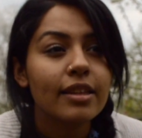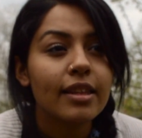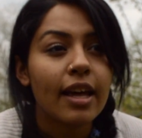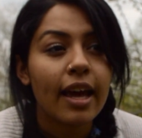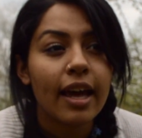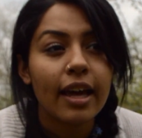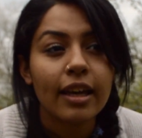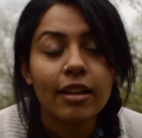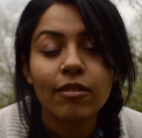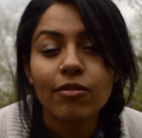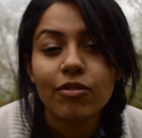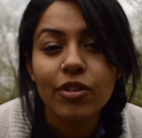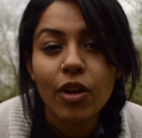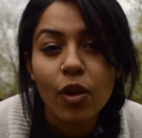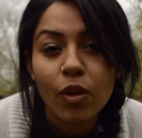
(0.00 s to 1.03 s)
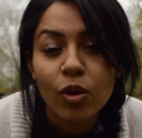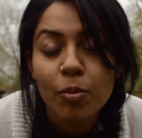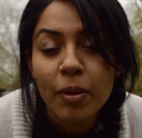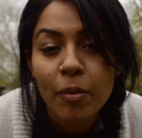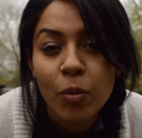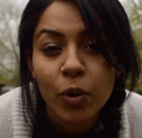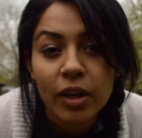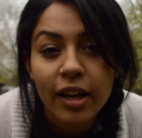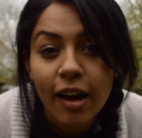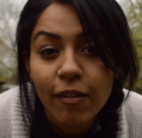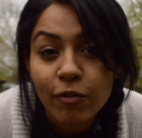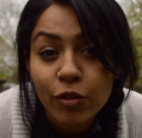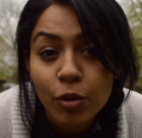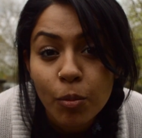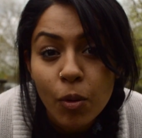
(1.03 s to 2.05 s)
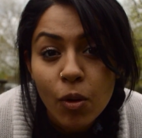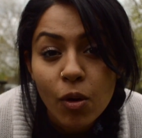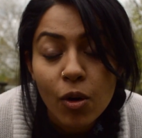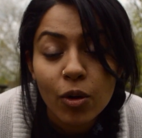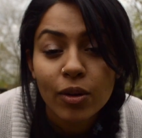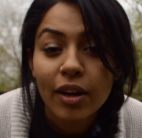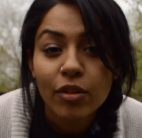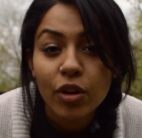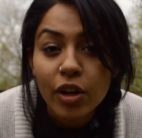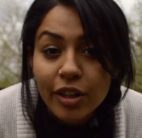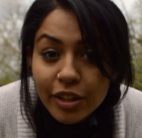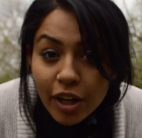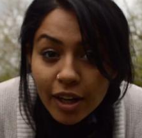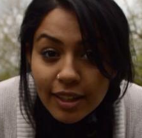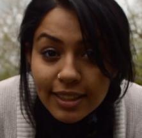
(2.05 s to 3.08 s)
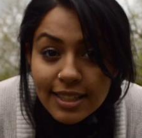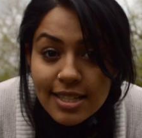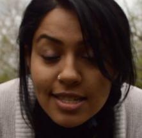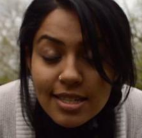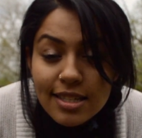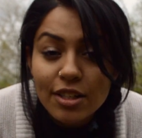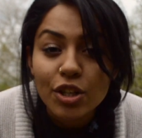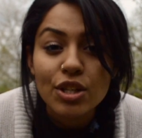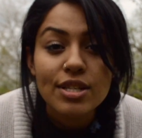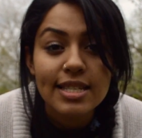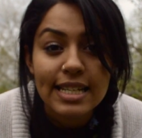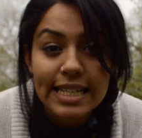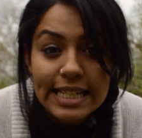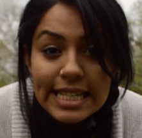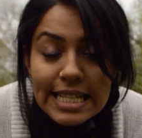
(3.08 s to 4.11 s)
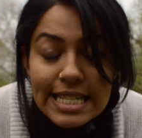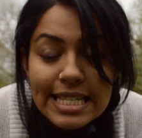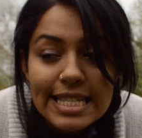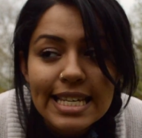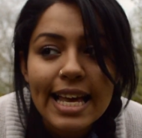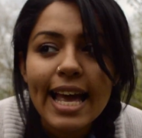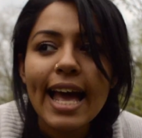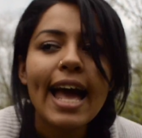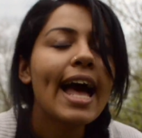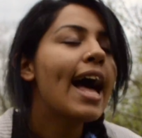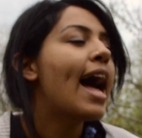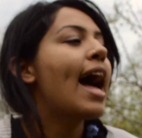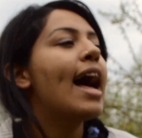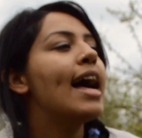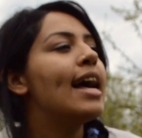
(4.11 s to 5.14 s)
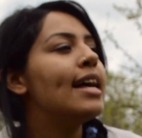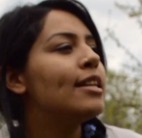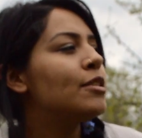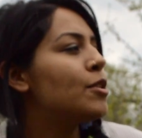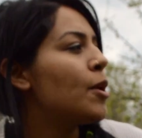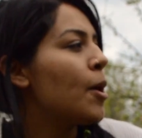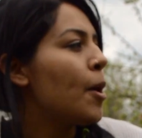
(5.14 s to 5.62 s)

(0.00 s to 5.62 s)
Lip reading: they can feel a little bit more comfortable around our gardens and our cities, and